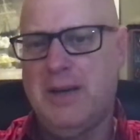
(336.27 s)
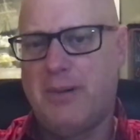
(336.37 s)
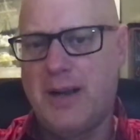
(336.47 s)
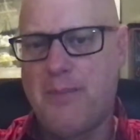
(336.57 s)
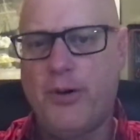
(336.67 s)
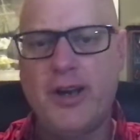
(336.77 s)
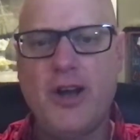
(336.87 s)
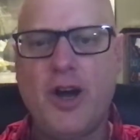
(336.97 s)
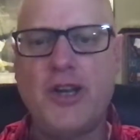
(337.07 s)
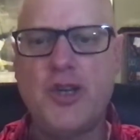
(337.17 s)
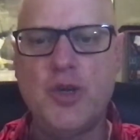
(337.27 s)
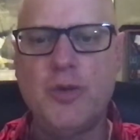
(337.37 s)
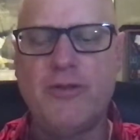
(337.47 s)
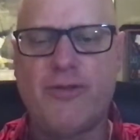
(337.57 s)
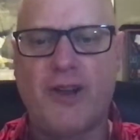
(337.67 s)
By putting on
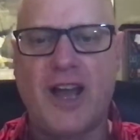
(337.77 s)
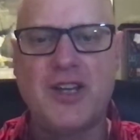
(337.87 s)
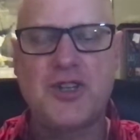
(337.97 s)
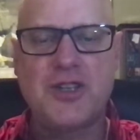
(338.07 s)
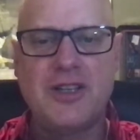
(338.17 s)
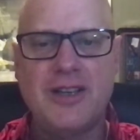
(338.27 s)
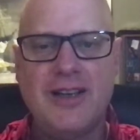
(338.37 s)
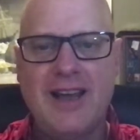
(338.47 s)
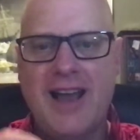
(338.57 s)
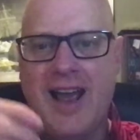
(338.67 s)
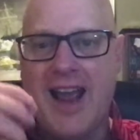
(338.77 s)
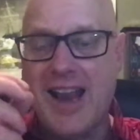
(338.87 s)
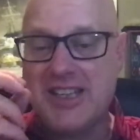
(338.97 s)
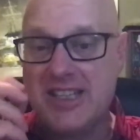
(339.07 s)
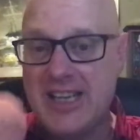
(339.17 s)
human flesh
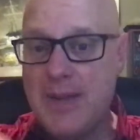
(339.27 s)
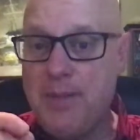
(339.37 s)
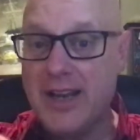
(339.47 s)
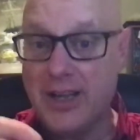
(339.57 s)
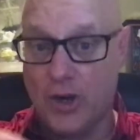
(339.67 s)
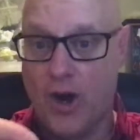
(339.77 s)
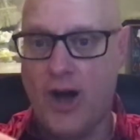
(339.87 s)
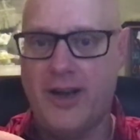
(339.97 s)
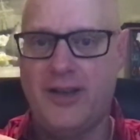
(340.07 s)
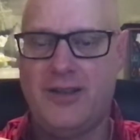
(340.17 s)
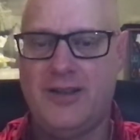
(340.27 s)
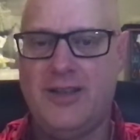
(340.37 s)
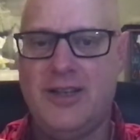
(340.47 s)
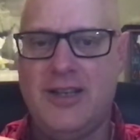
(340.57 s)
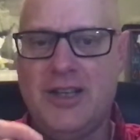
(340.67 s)
and keeping it on,
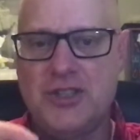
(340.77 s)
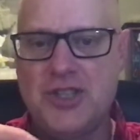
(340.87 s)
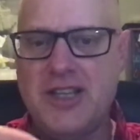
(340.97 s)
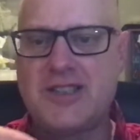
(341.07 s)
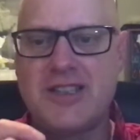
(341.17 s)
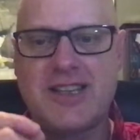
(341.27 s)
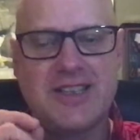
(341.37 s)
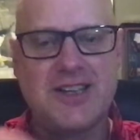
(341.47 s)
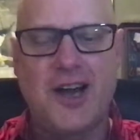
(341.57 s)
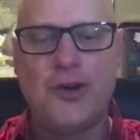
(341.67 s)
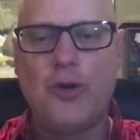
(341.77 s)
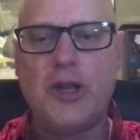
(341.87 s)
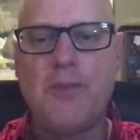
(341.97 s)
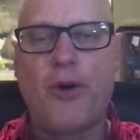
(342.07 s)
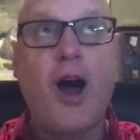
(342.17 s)
Jesus has not
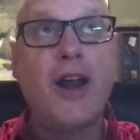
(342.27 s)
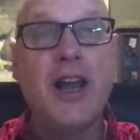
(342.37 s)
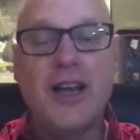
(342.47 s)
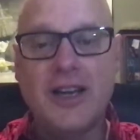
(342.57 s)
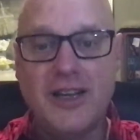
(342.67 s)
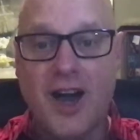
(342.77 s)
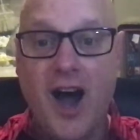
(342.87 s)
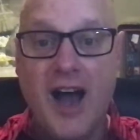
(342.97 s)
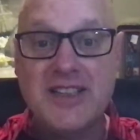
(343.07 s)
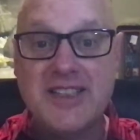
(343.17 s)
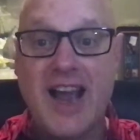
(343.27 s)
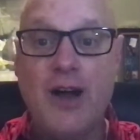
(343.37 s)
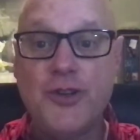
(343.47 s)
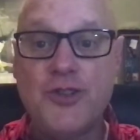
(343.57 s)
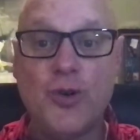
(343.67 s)
only brought God
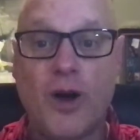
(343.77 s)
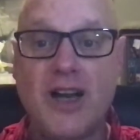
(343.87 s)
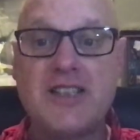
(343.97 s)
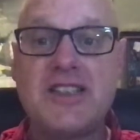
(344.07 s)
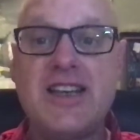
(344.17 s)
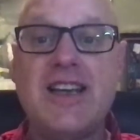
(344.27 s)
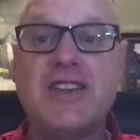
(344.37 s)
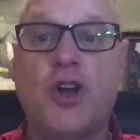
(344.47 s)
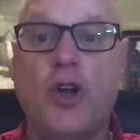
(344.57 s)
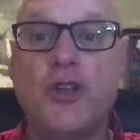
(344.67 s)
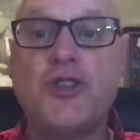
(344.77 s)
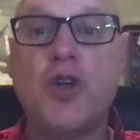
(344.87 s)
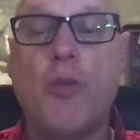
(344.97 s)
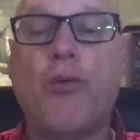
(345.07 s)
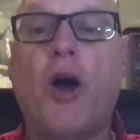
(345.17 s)
down to us, he has
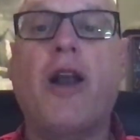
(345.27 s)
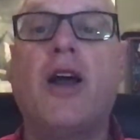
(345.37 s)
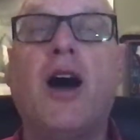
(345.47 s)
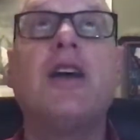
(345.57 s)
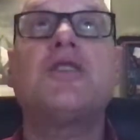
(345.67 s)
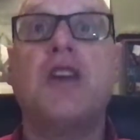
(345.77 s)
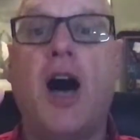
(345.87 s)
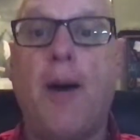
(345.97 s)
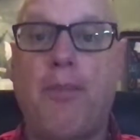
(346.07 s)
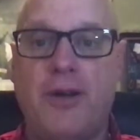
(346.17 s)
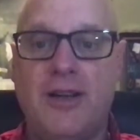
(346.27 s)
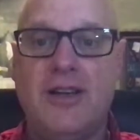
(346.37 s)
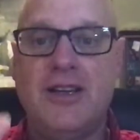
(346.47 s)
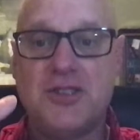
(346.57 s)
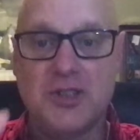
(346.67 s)
also brought us up
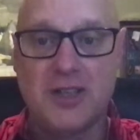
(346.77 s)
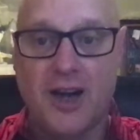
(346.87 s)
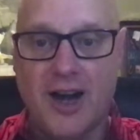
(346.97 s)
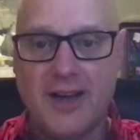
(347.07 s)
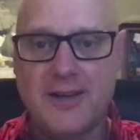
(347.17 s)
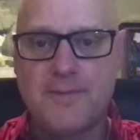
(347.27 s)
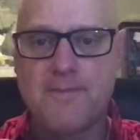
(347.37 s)
to God.